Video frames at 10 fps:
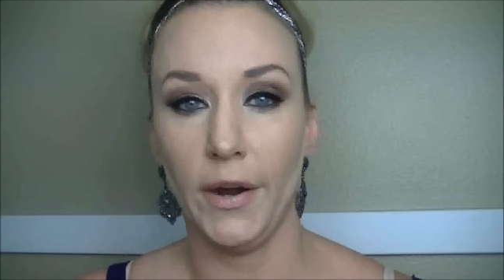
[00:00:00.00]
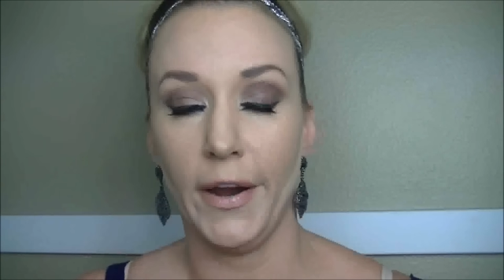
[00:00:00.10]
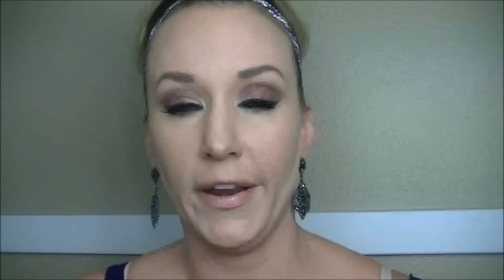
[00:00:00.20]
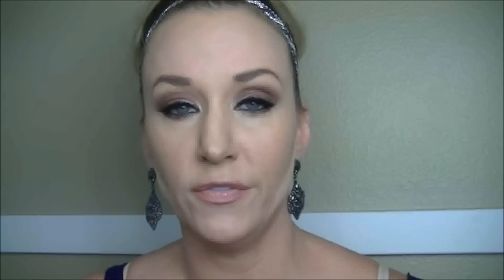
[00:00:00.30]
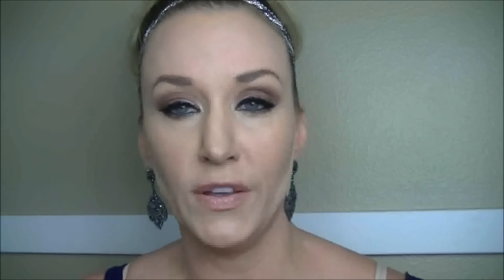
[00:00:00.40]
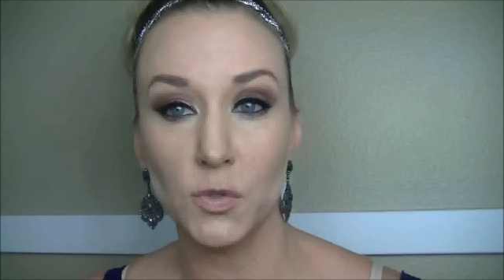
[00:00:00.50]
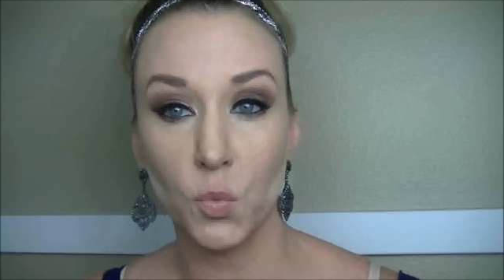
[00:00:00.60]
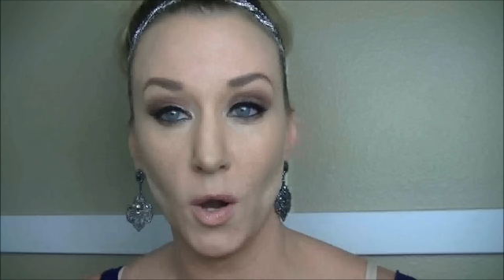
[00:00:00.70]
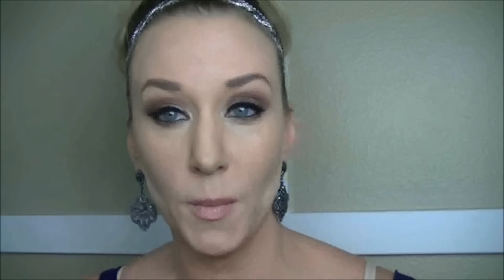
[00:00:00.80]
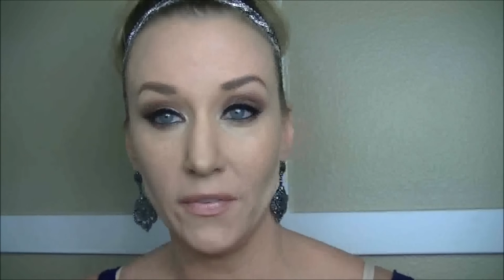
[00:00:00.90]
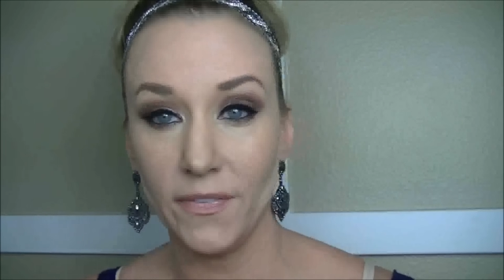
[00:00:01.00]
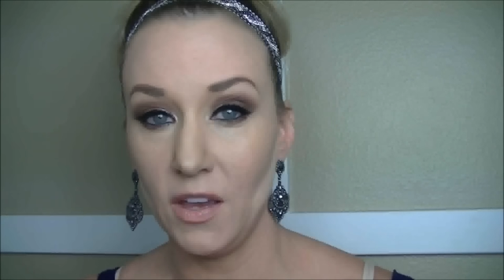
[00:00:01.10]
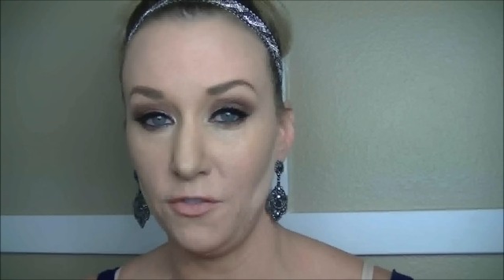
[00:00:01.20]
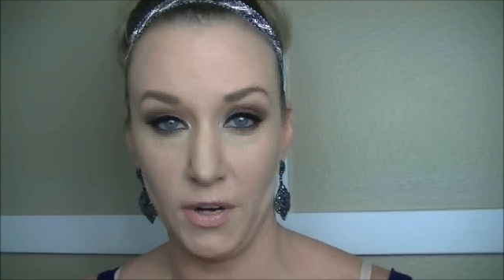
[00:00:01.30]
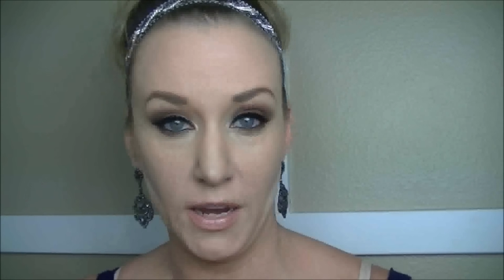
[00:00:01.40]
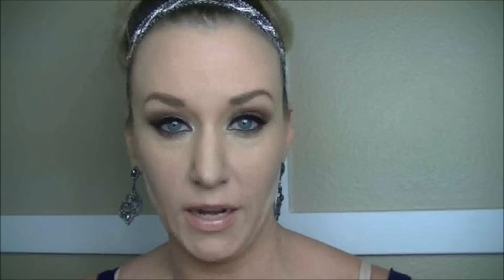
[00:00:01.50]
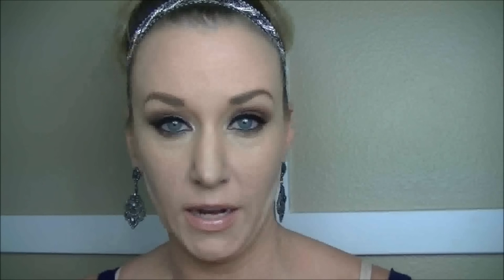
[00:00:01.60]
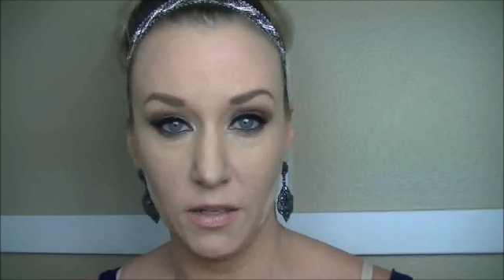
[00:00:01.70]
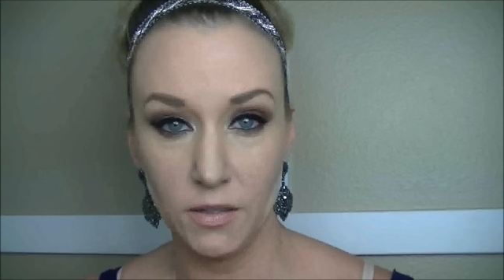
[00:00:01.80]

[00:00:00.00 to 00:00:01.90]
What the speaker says: And if it's warm outside, forget it.